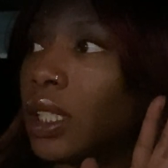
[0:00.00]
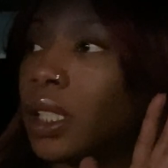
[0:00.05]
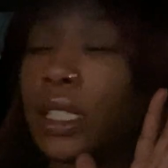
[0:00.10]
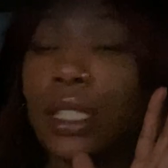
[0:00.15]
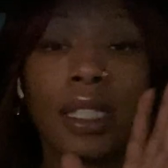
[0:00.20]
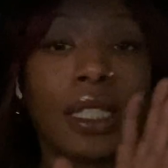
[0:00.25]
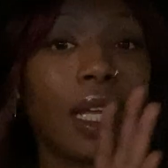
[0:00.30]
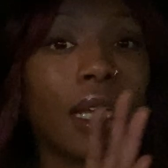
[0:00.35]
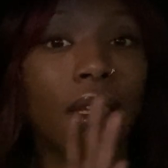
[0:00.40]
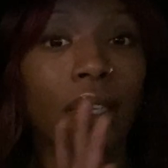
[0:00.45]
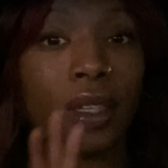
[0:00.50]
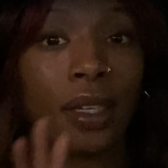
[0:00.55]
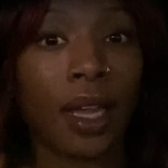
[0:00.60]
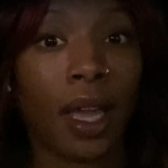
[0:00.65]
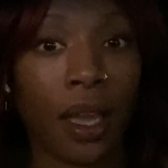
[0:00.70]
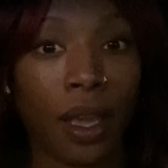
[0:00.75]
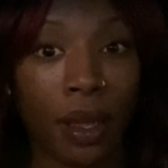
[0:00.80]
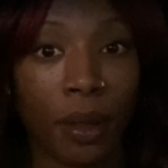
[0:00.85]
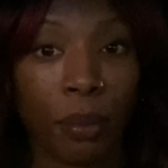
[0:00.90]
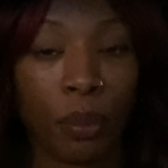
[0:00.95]
take a
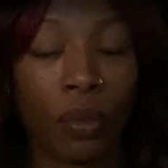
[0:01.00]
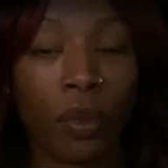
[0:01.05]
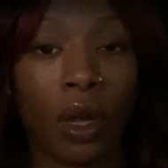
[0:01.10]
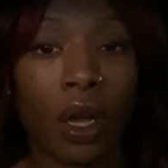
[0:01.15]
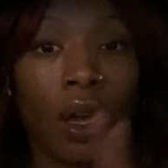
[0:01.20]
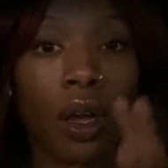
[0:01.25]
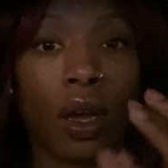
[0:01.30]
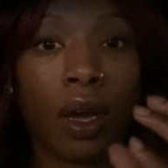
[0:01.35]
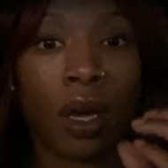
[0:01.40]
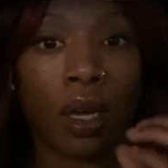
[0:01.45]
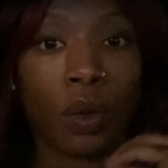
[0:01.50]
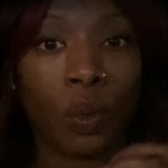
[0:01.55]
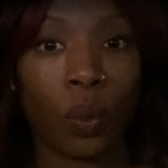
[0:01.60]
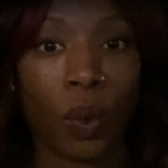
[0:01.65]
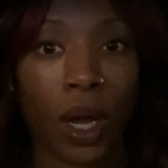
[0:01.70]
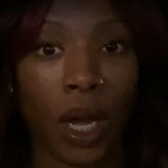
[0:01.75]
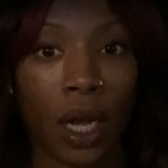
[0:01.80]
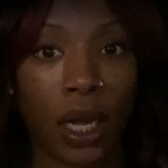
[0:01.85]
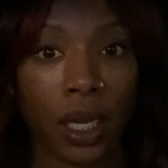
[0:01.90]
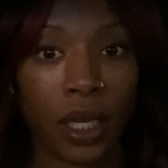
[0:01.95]
nap,
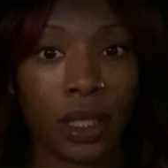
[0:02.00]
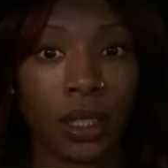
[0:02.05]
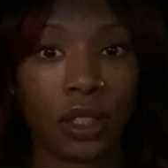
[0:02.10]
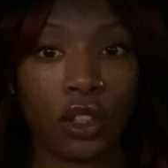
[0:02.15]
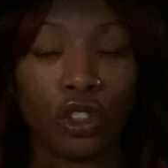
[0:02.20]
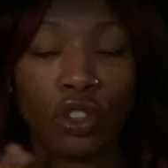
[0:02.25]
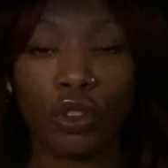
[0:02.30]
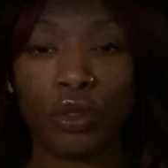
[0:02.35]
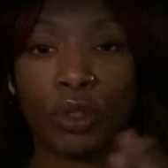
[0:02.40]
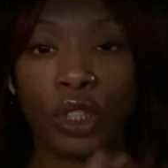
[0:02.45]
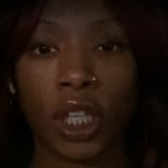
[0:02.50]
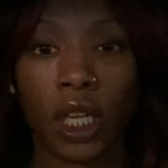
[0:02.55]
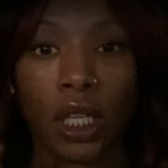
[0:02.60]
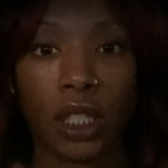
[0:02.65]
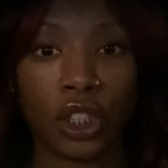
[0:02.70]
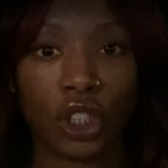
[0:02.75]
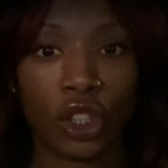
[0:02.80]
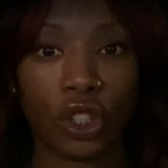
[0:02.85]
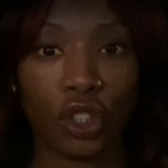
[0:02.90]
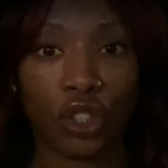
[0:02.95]
unwind, you
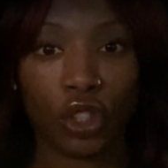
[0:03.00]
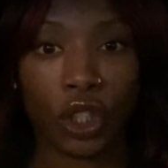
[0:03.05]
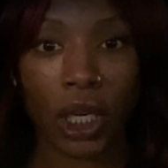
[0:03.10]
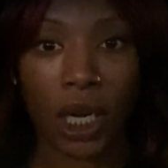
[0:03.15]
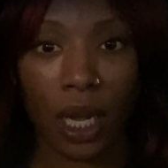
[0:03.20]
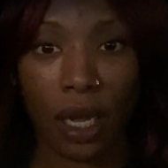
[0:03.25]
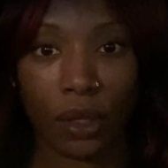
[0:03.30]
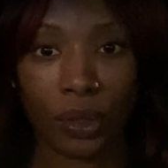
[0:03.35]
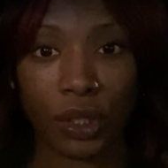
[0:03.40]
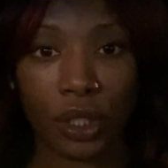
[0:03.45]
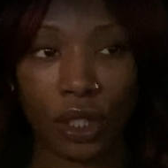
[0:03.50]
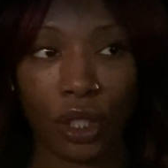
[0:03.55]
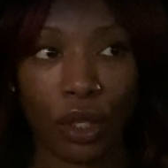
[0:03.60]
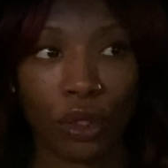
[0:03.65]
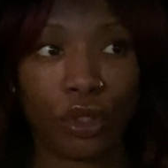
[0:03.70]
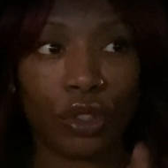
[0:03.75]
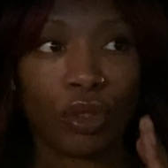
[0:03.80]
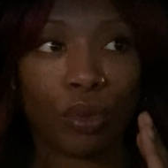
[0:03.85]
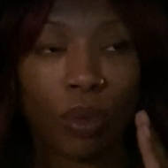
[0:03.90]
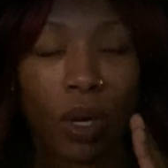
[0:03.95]
change into your house
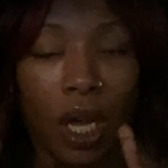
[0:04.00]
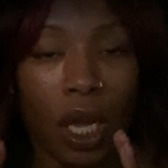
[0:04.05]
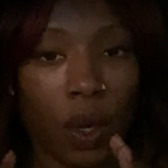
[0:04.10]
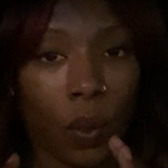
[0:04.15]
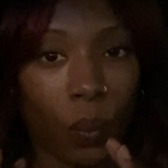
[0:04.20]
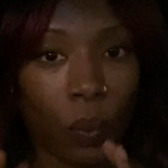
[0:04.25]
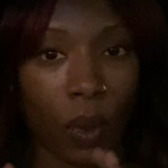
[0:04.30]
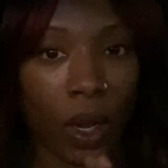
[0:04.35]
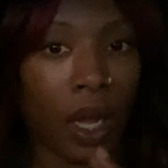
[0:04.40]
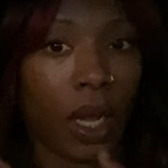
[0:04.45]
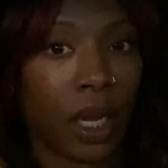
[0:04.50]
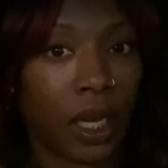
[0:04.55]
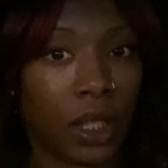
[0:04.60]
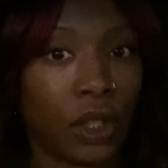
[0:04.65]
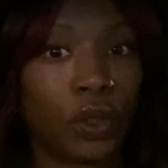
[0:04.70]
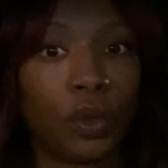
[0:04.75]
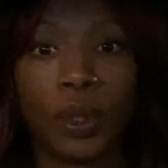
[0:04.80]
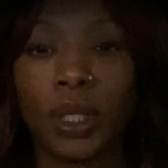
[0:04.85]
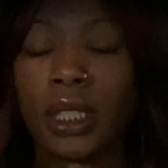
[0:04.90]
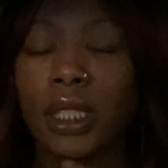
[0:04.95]
clothes, you
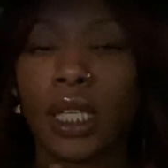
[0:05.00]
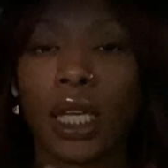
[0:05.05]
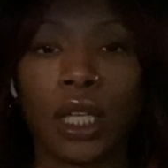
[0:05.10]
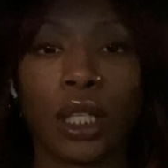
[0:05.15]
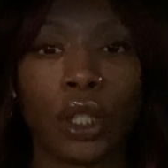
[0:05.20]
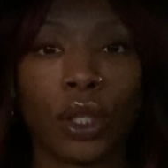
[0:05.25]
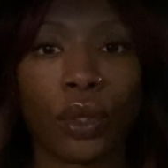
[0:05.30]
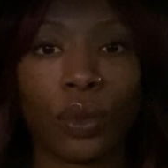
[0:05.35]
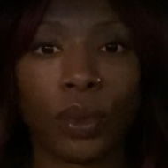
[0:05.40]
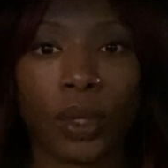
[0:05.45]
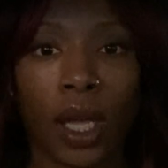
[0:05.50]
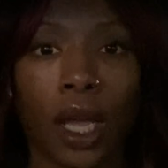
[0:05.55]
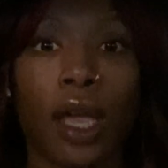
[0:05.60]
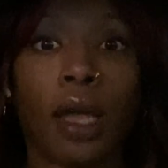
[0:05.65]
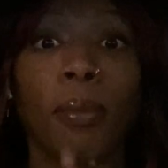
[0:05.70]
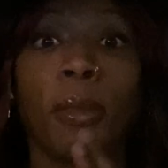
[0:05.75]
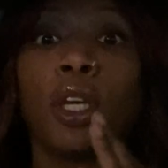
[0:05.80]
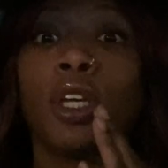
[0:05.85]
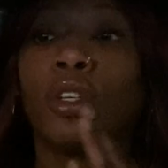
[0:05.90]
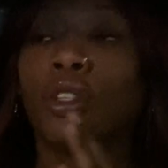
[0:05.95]
unwind, you can take a little
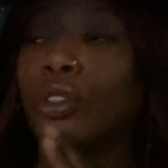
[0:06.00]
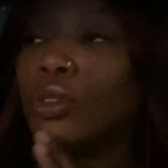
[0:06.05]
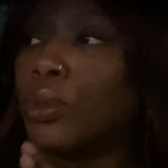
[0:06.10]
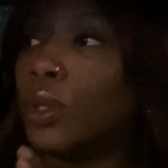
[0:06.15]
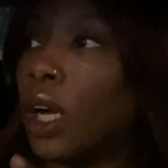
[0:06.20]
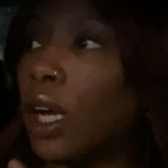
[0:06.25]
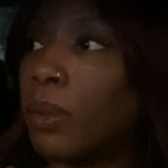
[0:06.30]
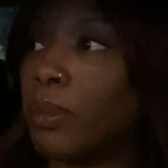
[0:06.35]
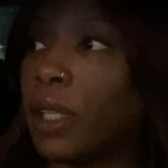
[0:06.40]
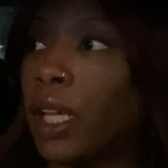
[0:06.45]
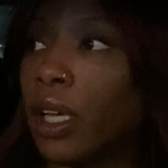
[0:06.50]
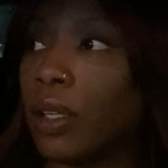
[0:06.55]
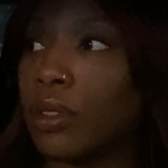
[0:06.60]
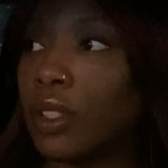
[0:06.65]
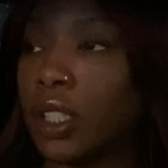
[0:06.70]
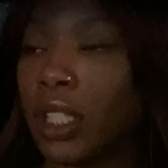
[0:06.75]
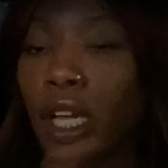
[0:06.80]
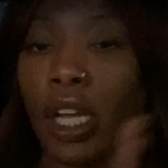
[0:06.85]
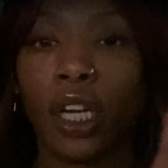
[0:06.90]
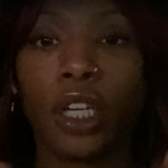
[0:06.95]
nap, you come
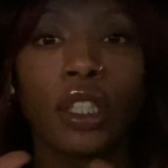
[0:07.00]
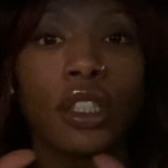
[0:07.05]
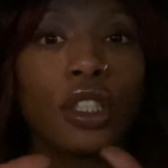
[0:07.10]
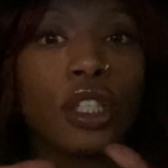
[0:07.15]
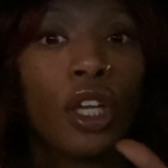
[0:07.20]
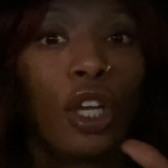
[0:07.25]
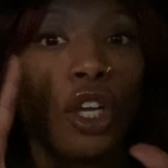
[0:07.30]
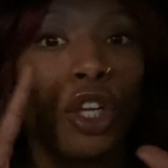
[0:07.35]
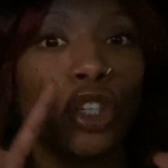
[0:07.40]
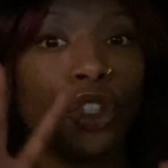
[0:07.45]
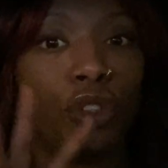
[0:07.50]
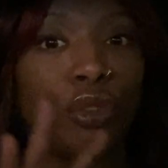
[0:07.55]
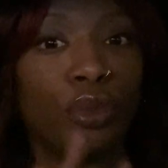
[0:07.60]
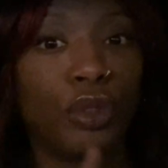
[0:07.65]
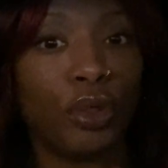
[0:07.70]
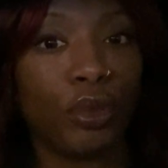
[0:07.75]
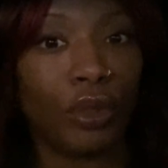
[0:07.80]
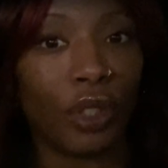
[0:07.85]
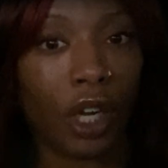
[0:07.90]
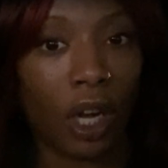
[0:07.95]
downstairs, you do
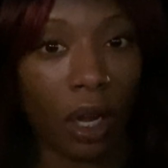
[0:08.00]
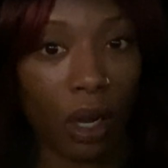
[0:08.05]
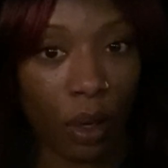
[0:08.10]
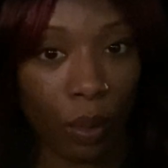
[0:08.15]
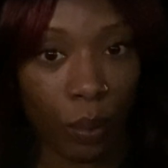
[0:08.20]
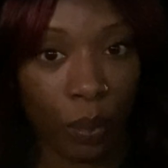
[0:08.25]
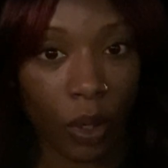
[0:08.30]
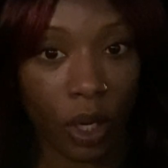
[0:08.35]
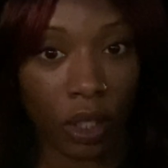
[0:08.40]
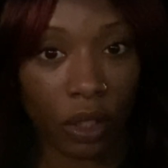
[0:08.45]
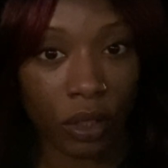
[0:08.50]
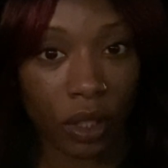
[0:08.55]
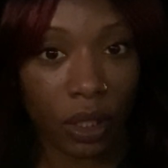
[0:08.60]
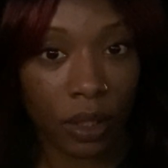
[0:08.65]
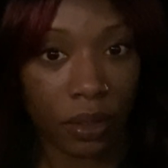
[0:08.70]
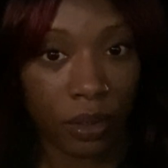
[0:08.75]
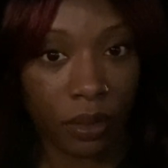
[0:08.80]
your homework.